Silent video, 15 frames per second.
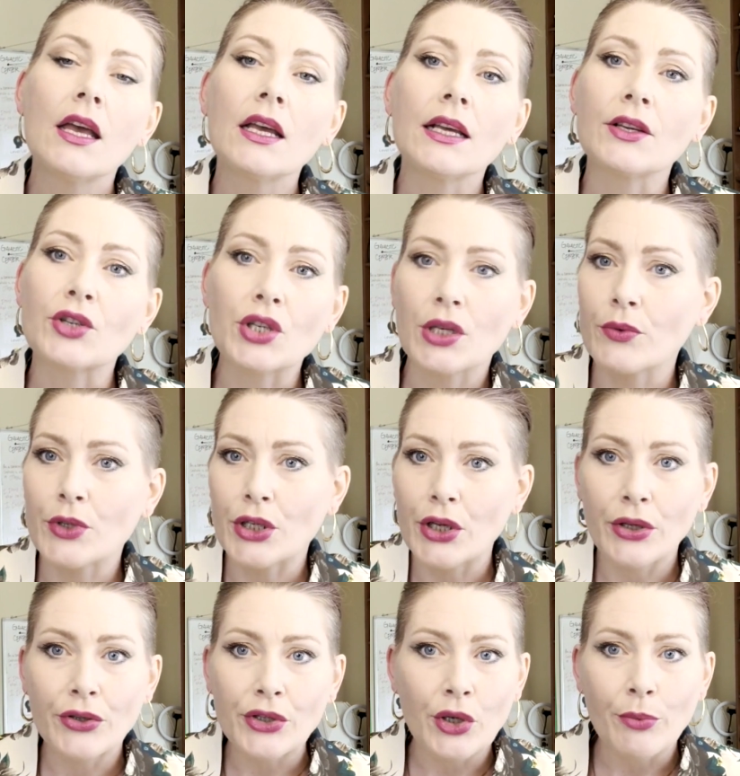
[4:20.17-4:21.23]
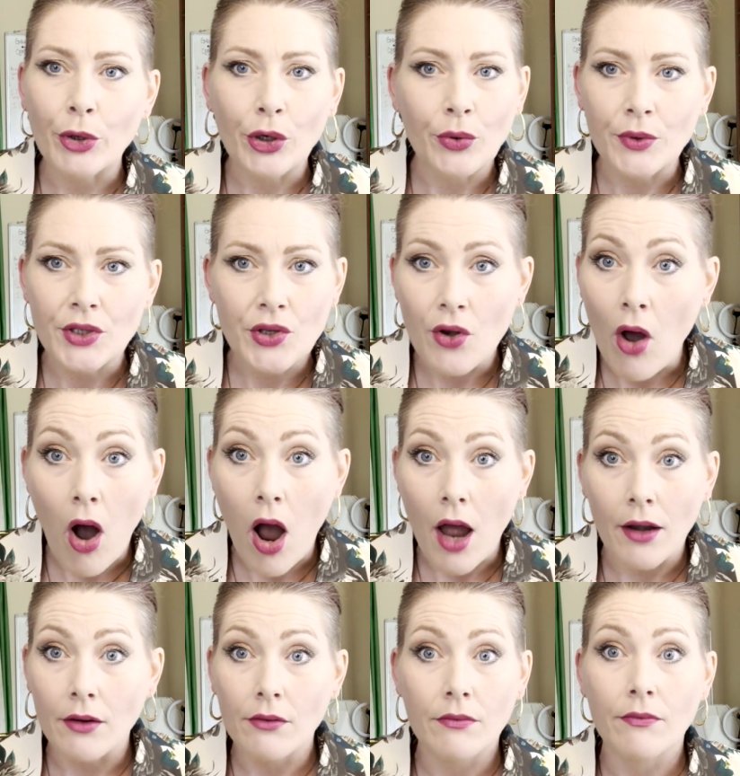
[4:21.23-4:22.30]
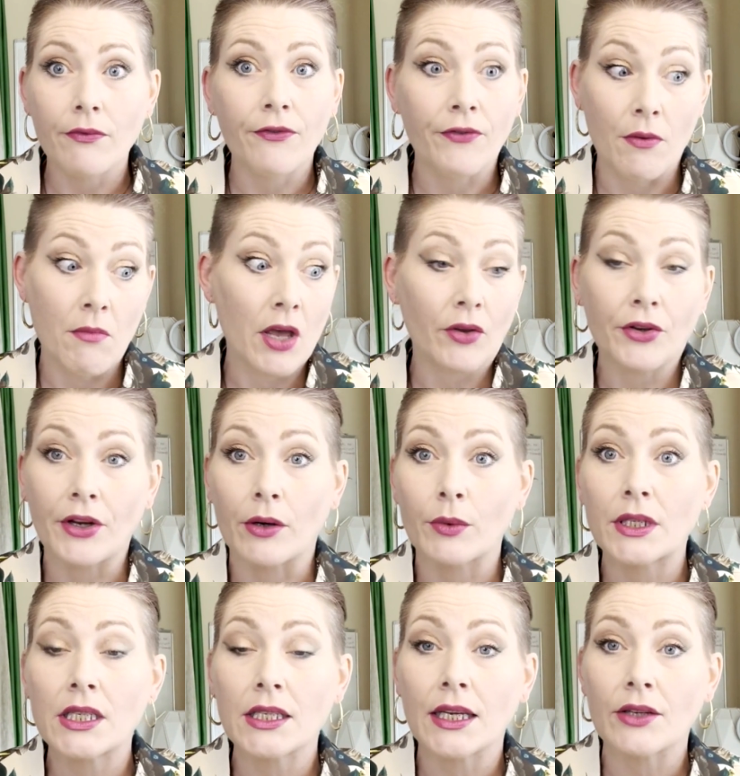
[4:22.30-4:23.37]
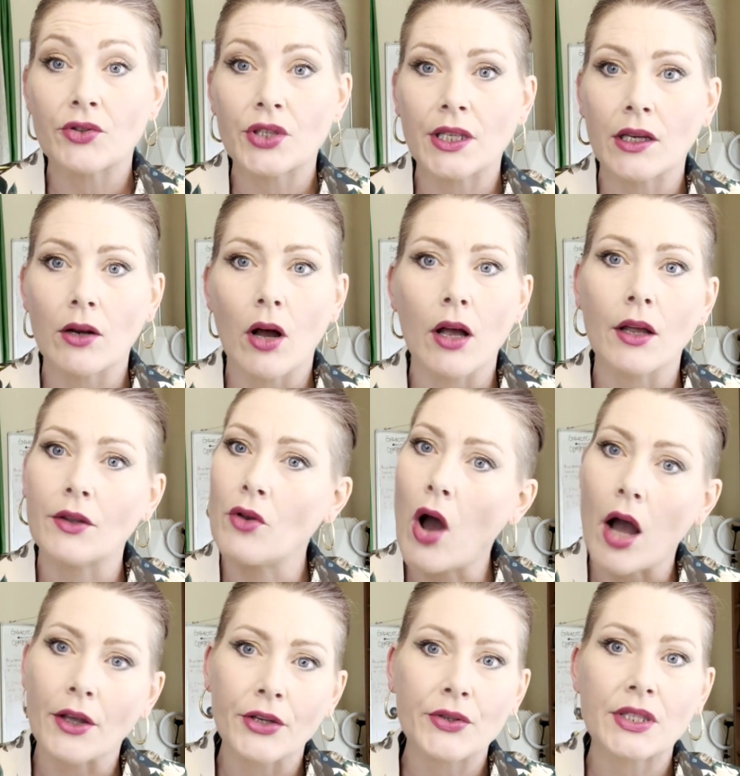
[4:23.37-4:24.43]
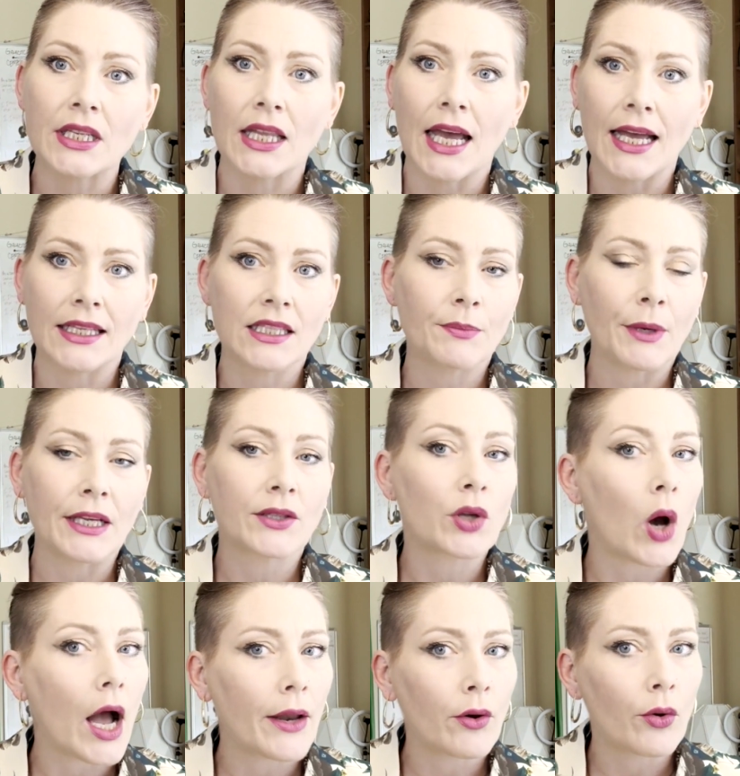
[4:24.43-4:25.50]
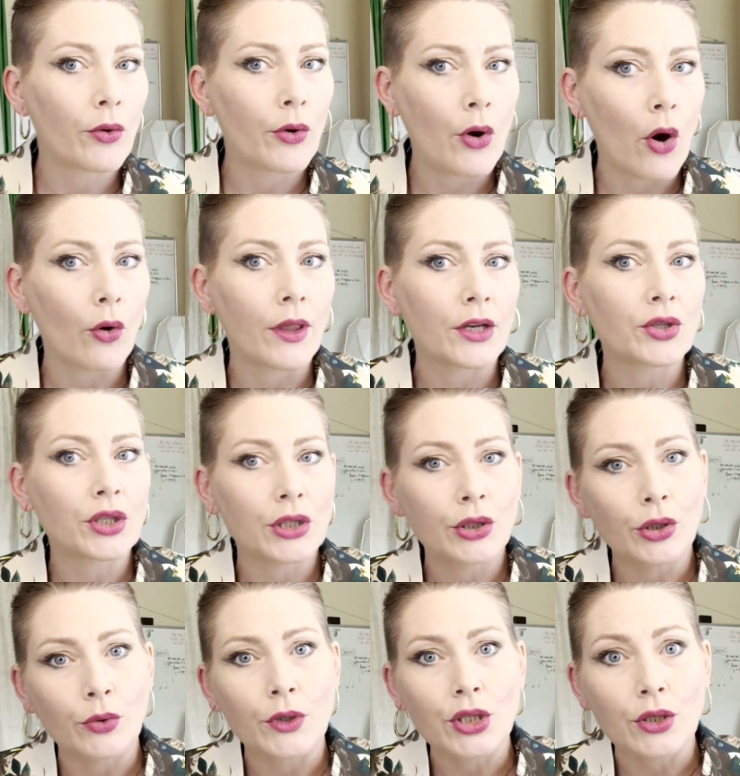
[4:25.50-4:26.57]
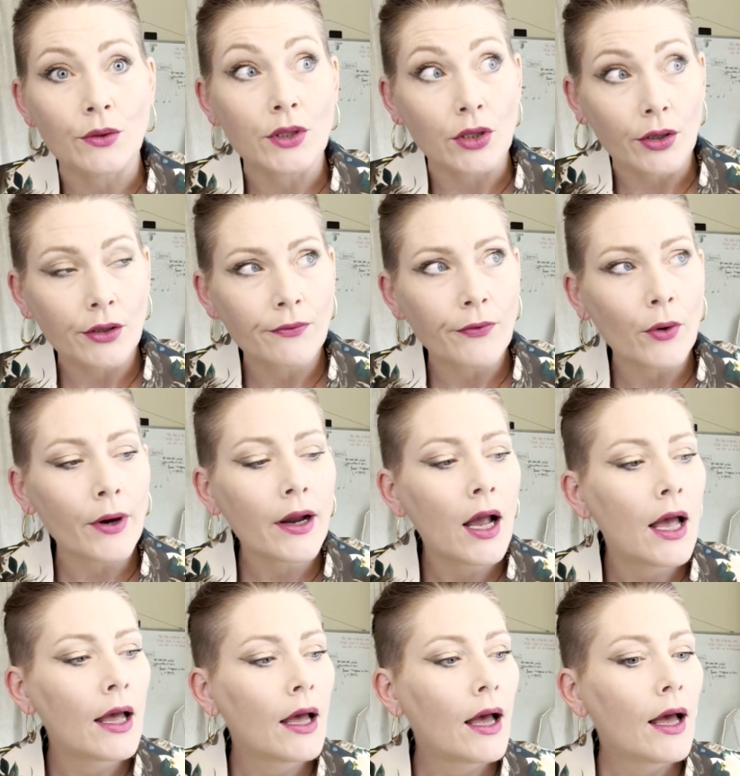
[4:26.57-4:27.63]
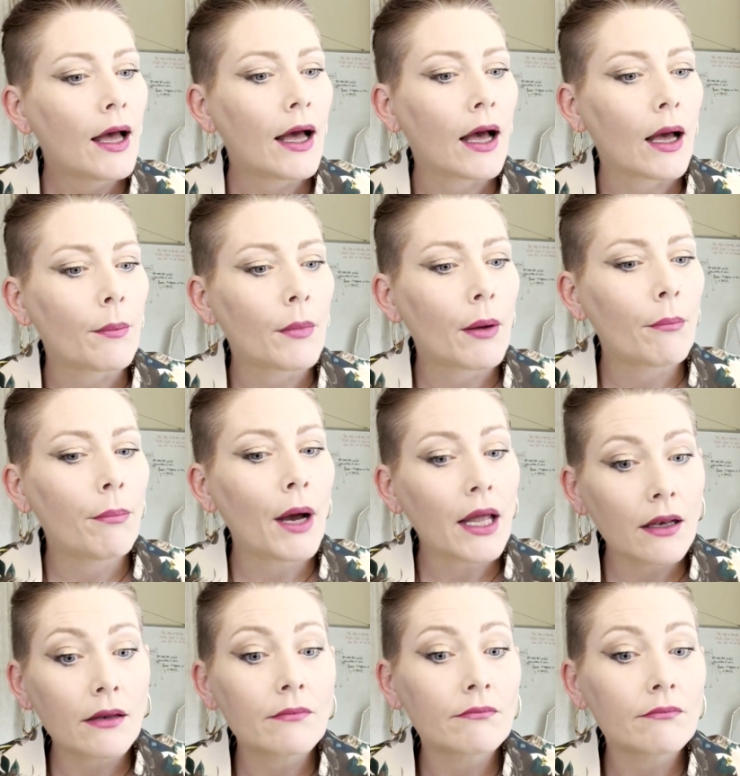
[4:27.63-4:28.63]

she was a consumer who was not familiar with THC at all, not used to the headspace. So I don't know that she knew what she was looking for. But